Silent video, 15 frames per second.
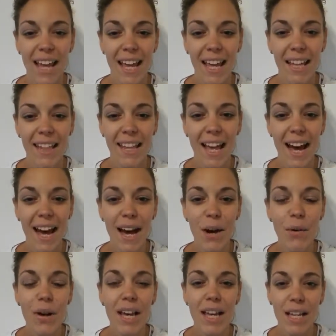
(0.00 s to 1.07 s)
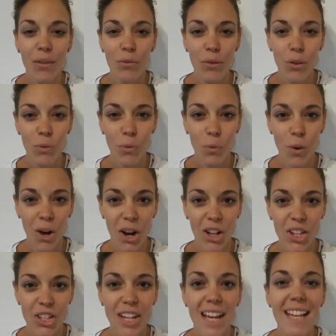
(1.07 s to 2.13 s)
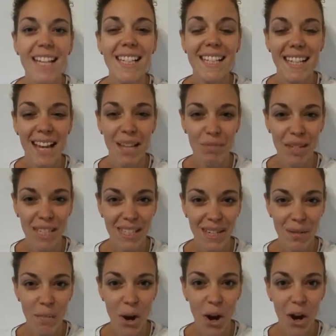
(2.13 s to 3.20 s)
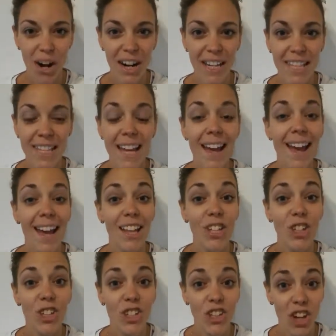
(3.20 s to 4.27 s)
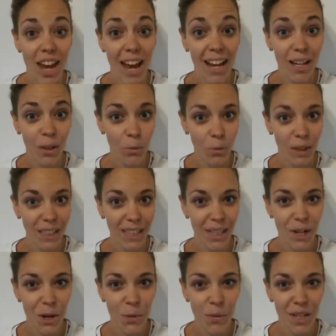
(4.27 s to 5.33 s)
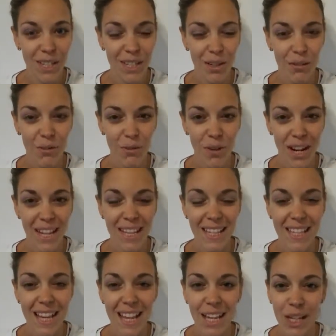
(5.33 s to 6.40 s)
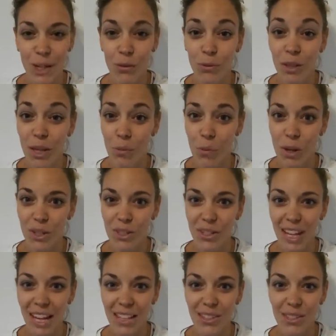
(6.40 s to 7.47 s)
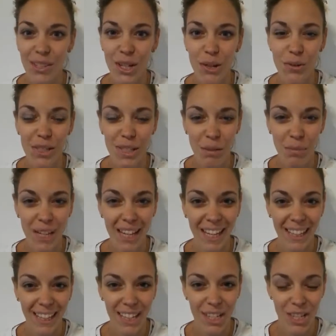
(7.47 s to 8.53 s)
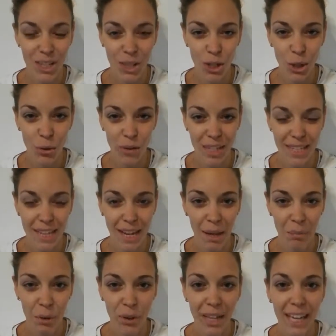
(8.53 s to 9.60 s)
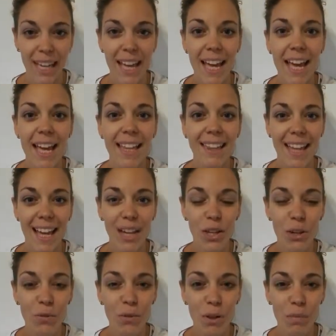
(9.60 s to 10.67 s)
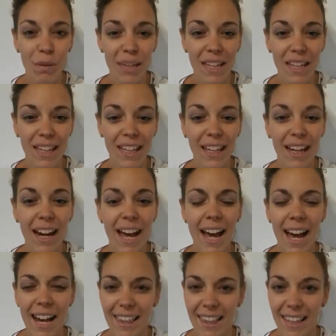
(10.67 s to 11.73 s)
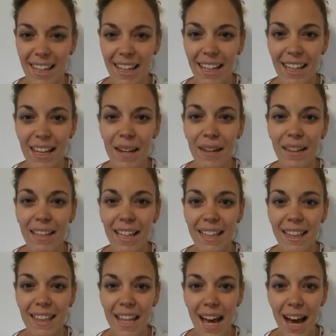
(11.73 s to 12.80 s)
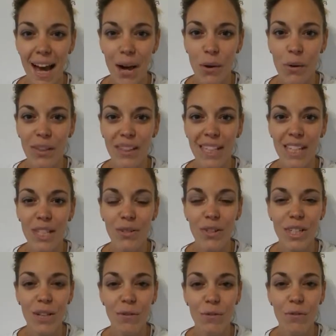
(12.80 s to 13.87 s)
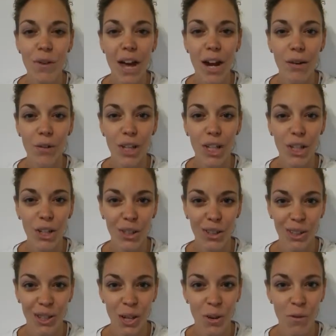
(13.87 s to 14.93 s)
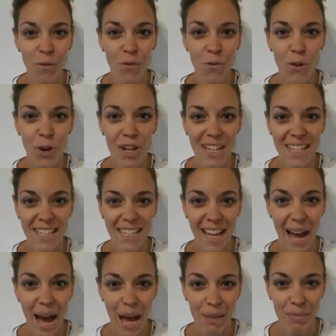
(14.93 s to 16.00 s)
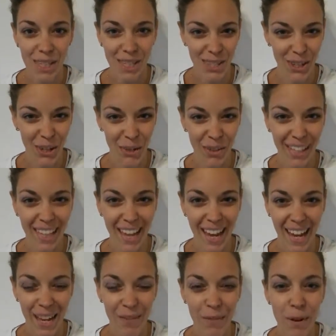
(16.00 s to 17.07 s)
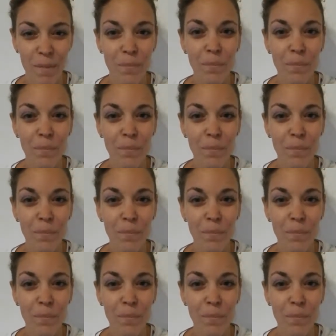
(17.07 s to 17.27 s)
And now, if you watched, send me some hearts and share the video with your friends if they want to get to know some English story time, okay? Thank you for being here. I think that now this was a very good first time story live.